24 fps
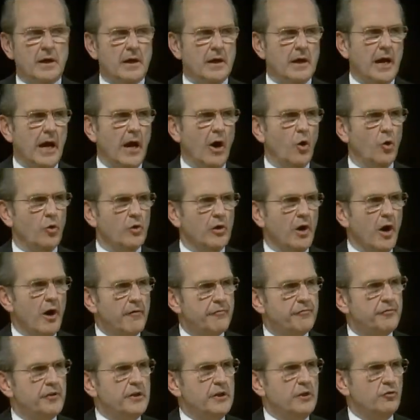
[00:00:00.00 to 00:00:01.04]
Our
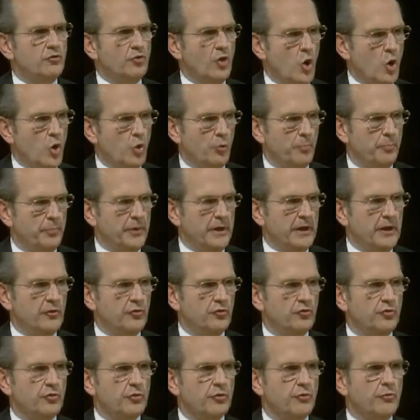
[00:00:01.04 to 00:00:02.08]
loftiest hope is
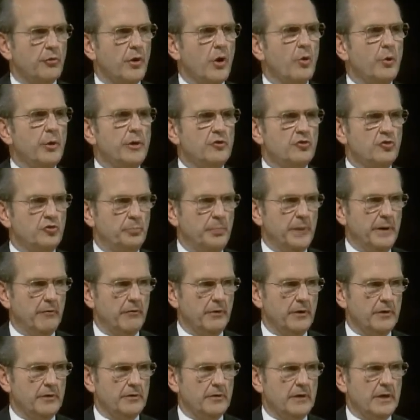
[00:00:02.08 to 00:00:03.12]
to grow in
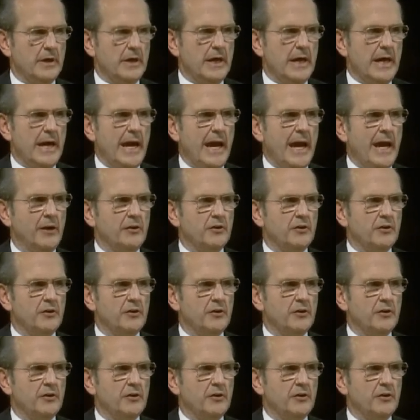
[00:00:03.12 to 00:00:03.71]
spirit and